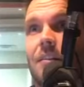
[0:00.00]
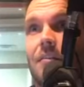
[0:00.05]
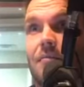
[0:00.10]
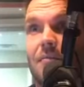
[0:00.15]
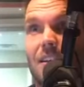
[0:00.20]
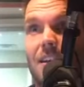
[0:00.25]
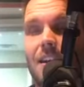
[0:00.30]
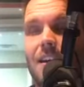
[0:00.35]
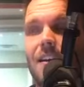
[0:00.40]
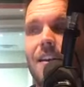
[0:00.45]

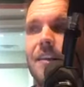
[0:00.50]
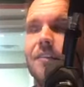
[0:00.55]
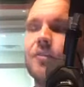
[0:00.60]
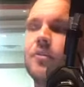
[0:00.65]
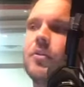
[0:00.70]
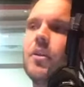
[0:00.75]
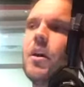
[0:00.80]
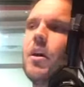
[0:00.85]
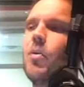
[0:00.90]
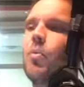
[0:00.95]
Right? And
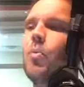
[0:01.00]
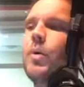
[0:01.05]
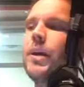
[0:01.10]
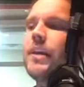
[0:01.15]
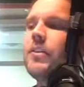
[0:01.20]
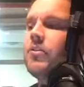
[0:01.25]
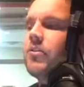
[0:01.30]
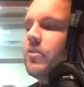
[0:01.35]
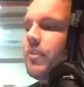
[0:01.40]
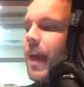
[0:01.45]
so we
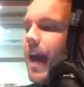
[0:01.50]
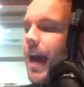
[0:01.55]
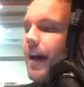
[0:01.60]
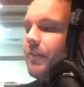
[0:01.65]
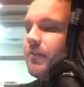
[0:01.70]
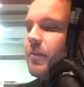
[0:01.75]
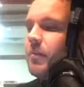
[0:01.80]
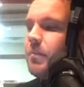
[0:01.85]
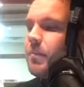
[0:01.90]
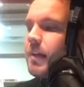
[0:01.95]
just have
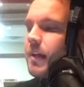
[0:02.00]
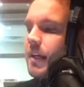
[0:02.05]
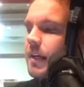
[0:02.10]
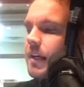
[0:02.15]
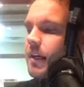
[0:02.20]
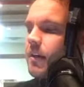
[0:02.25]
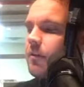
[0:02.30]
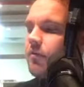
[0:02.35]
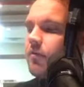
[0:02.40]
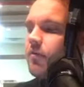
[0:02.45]
to
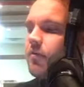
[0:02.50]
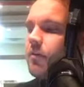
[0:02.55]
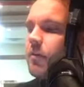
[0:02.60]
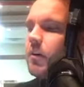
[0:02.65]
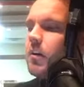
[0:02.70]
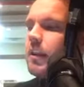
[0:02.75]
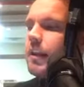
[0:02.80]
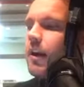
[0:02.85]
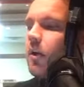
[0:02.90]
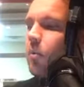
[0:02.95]
be
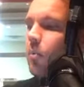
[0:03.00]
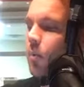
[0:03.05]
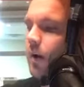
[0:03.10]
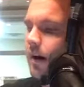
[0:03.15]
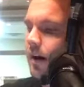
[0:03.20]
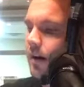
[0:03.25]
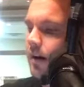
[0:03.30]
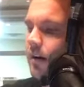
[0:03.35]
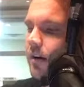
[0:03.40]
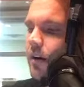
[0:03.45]
really
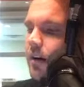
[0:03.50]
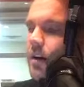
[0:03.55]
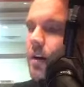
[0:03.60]
aware